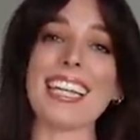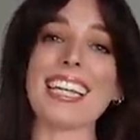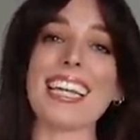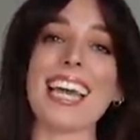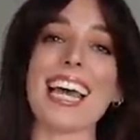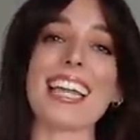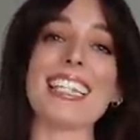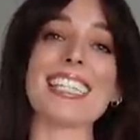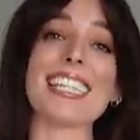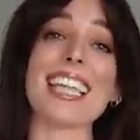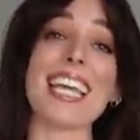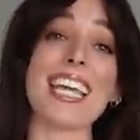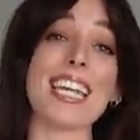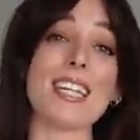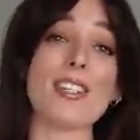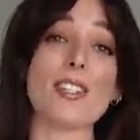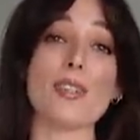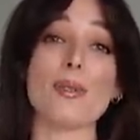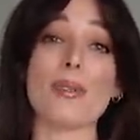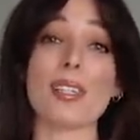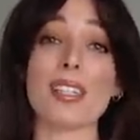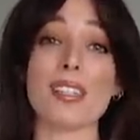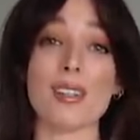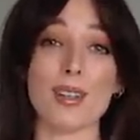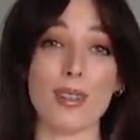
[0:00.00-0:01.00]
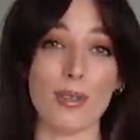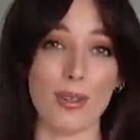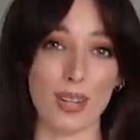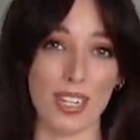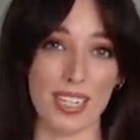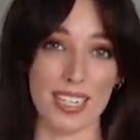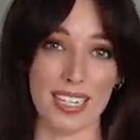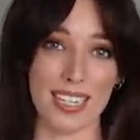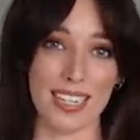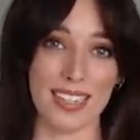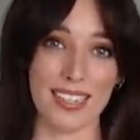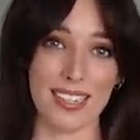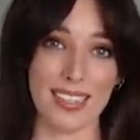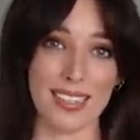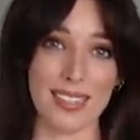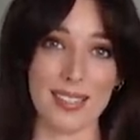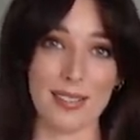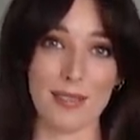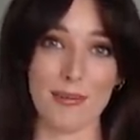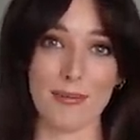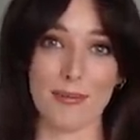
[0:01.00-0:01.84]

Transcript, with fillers: let's get into its ingredients.